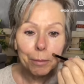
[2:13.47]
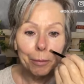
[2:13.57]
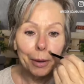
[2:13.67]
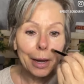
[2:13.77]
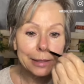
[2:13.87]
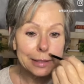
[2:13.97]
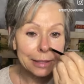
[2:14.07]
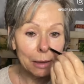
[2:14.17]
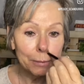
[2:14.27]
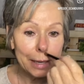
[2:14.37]
but
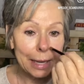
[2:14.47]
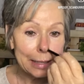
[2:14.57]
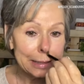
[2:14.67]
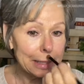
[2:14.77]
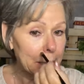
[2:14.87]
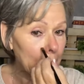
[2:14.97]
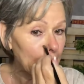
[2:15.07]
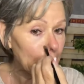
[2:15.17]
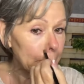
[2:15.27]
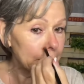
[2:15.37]
some days it
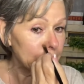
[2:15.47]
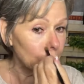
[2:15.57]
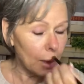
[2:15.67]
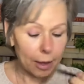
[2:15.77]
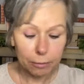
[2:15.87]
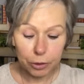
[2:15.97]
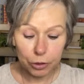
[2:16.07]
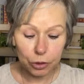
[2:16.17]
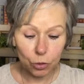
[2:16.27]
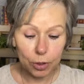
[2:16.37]
is. So I'm
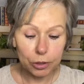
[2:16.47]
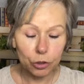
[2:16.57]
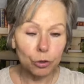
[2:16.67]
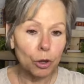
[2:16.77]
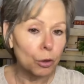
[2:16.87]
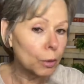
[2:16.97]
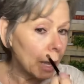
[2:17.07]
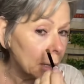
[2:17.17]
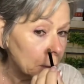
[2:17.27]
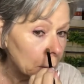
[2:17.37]
just going to go
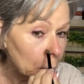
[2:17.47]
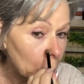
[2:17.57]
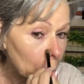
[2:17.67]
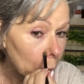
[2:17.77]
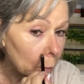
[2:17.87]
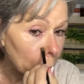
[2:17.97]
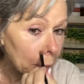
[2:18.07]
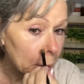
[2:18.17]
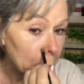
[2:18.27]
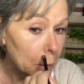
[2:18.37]
like in the corner of my
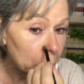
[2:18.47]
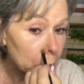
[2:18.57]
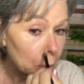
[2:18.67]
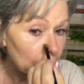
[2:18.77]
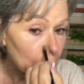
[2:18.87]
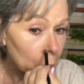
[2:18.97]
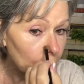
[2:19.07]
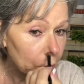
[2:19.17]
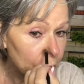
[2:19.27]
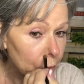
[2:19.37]
nose
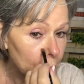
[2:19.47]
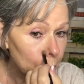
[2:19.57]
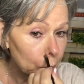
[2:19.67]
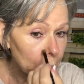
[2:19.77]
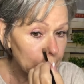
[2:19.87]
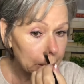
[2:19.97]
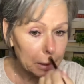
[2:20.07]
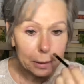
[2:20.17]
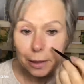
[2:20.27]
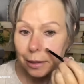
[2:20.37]
with the
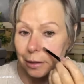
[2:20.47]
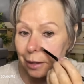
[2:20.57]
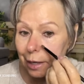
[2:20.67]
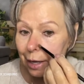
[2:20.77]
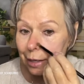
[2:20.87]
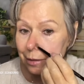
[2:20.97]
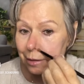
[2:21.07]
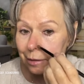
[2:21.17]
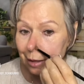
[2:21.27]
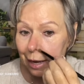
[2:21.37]
green to
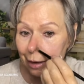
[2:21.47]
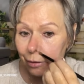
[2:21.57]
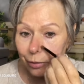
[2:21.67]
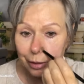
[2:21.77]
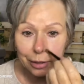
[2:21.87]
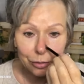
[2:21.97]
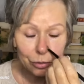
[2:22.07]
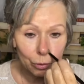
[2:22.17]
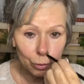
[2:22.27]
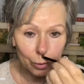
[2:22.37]
cancel out this
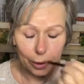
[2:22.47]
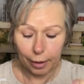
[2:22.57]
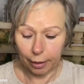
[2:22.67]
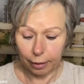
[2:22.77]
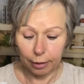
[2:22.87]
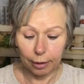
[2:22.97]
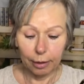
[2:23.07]
red.